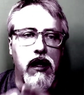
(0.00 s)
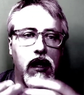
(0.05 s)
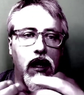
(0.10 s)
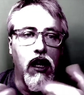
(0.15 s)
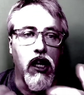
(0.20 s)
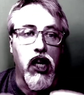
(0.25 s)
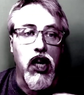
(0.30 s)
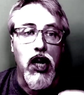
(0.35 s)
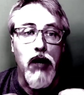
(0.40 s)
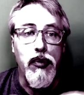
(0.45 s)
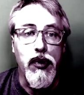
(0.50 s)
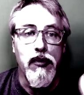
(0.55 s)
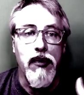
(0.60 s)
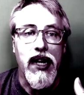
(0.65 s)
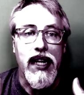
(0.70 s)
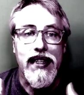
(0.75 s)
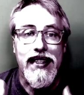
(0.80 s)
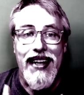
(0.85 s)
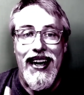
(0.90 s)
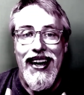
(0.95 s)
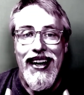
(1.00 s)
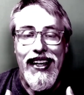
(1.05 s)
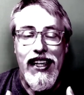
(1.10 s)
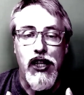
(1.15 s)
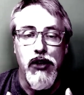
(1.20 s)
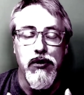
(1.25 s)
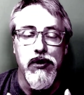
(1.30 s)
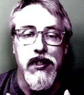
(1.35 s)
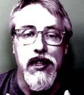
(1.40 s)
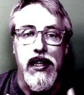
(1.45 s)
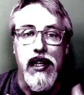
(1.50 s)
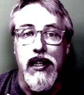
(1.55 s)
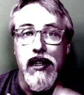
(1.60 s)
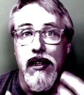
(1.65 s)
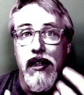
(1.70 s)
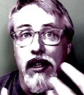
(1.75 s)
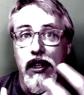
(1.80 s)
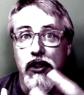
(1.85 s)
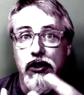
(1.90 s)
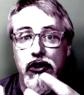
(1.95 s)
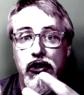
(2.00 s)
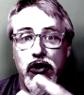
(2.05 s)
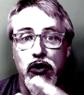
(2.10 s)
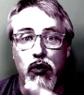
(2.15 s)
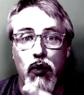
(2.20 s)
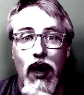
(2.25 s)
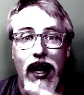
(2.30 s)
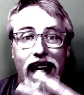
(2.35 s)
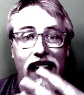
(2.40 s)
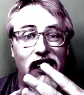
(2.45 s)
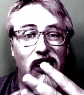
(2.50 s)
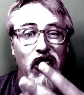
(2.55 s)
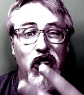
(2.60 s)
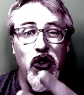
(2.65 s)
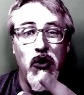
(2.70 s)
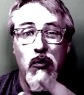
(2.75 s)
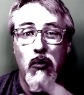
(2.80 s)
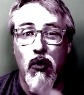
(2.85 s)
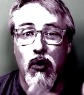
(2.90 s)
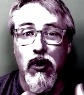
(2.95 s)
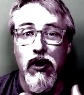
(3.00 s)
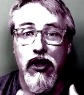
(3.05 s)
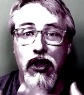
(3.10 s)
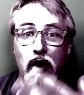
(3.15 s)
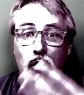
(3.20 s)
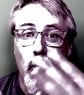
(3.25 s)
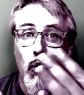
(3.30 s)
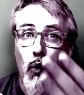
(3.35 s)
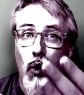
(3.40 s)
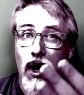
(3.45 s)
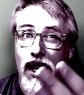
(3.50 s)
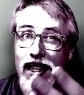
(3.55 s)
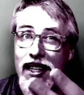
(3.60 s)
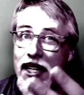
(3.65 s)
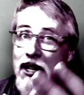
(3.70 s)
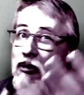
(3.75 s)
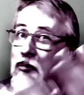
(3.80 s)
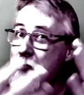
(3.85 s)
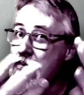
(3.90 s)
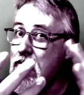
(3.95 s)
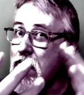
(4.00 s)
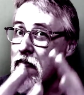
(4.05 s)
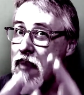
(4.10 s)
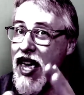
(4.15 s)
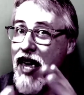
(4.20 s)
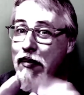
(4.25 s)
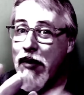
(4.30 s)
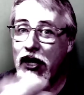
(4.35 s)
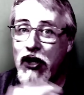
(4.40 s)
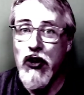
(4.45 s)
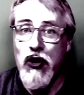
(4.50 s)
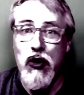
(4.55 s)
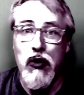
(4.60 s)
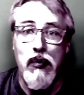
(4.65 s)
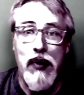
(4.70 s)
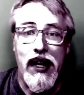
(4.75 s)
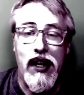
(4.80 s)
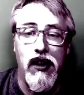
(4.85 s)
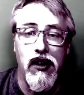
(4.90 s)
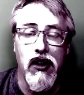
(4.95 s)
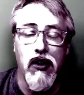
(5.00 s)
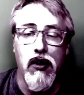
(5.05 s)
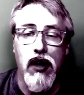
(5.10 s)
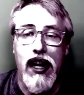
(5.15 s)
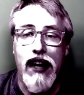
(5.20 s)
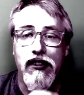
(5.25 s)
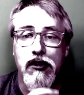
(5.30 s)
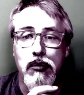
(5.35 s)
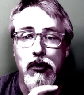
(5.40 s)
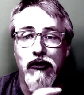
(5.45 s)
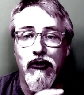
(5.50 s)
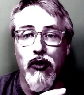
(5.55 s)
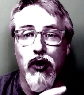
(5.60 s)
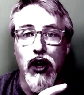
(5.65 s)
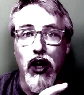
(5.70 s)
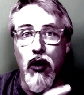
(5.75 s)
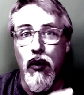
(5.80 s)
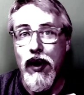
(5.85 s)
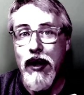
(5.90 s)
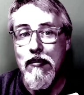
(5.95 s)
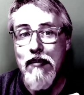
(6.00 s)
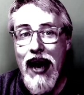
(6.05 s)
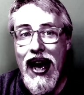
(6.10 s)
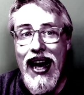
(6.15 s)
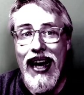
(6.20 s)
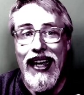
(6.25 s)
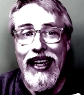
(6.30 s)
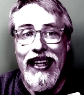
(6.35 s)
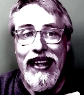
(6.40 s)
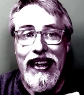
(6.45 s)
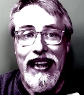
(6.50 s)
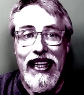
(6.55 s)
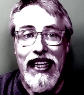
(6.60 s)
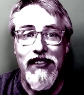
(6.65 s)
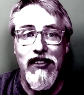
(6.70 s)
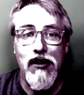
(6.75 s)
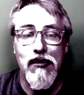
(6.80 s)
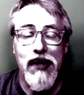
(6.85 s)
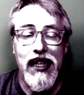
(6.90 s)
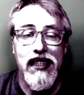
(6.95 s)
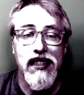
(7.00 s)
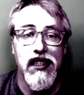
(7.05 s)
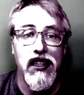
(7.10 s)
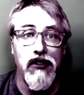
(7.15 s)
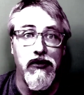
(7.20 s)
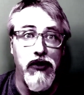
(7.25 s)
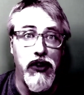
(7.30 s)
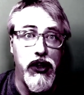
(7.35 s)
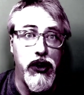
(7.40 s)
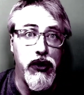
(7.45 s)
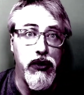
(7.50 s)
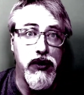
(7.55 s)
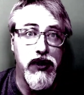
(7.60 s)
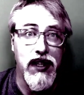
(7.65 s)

A compromise I use, then, is to write no more than one, maybe two paragraphs before going back and leaving myself notes